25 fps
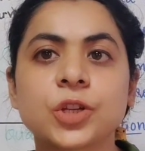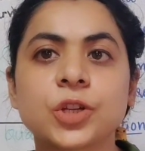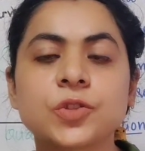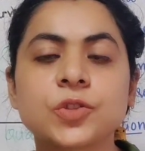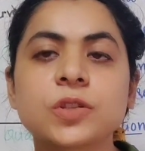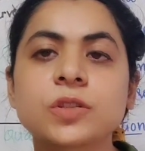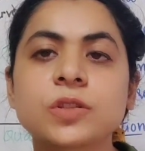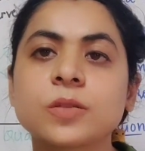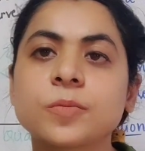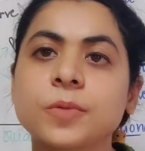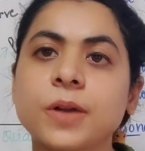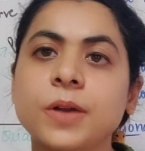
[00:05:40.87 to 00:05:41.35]

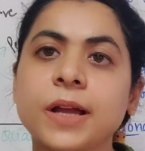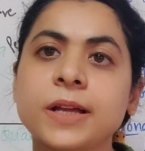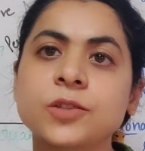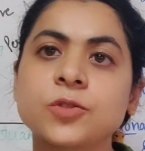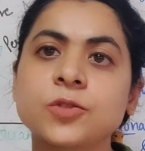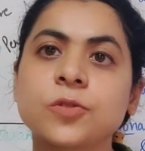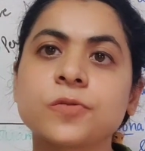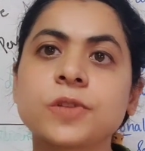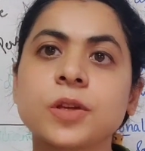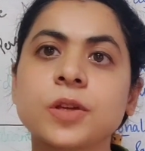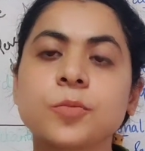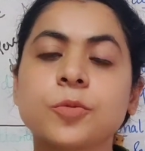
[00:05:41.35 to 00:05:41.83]
changes the
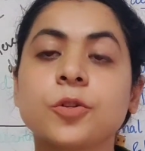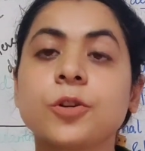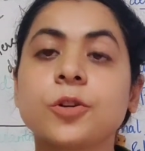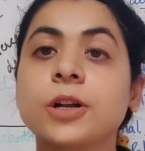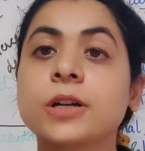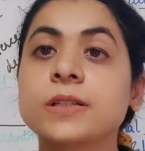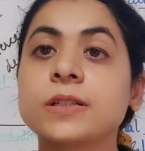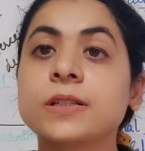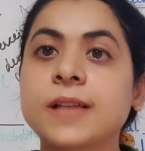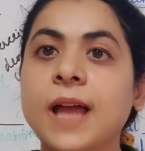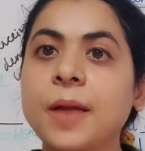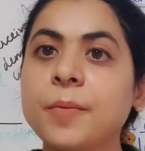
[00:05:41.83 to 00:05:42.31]
price of their
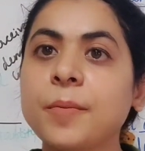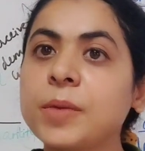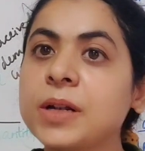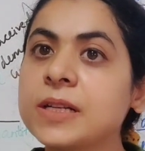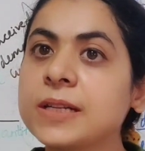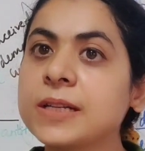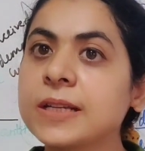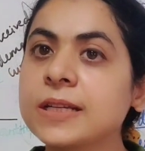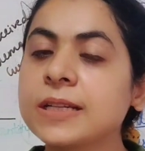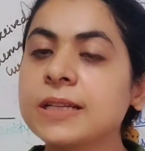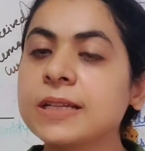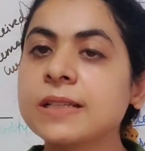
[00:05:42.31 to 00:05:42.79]
product
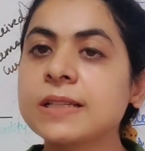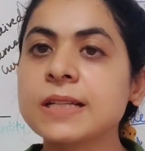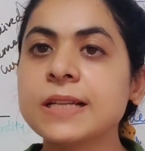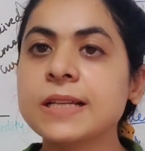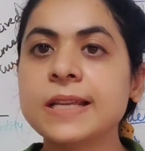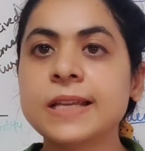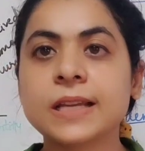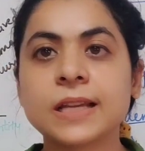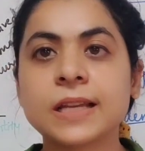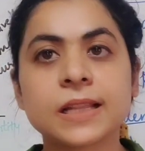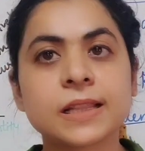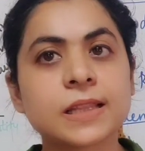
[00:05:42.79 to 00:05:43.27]

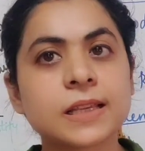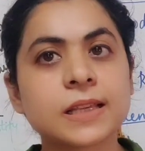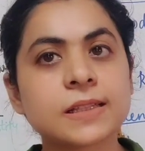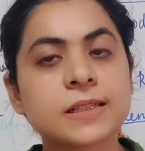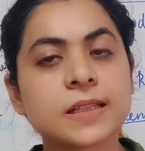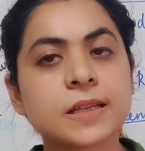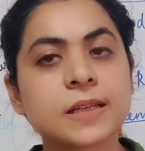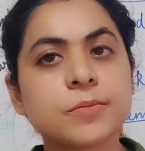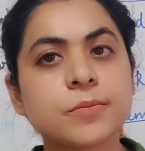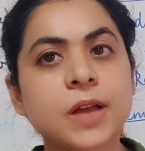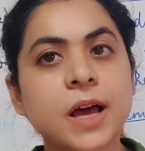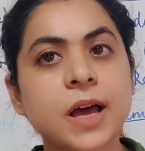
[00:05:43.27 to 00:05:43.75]
simultaneously in
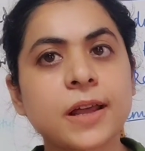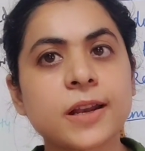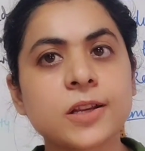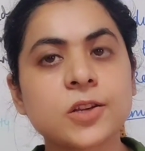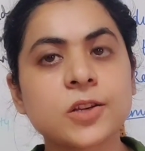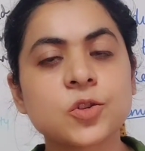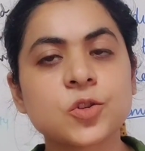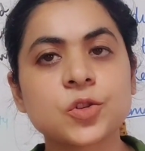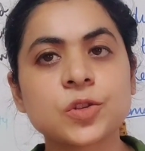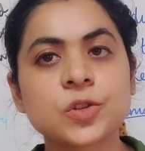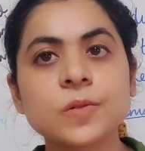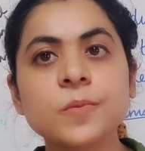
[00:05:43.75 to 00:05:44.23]
the same
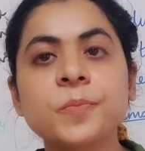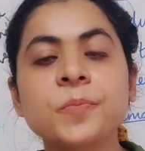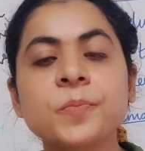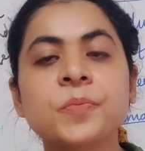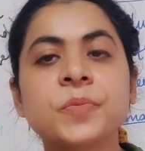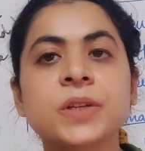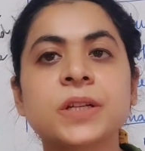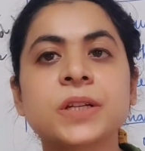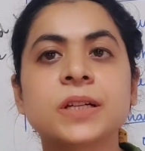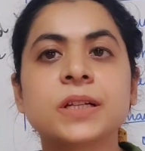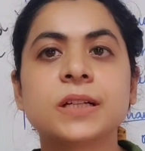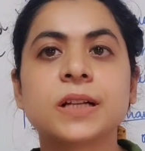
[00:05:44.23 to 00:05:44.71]
direction